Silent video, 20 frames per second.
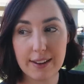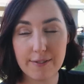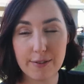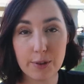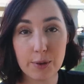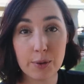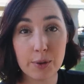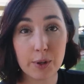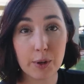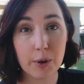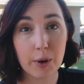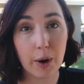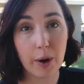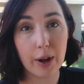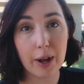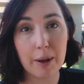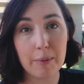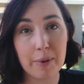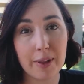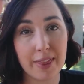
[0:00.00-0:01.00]
eat food and grow
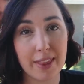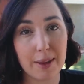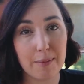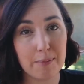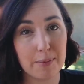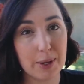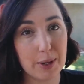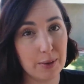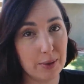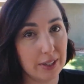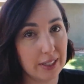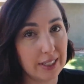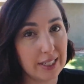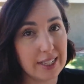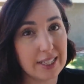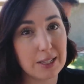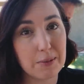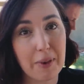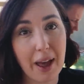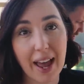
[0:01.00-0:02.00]
up and then be
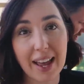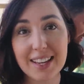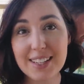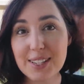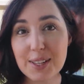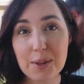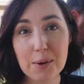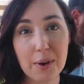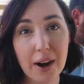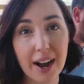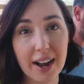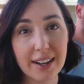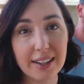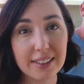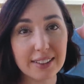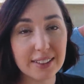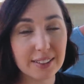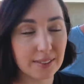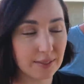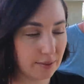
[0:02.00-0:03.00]
released back into the
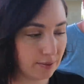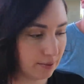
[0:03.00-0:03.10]
wild.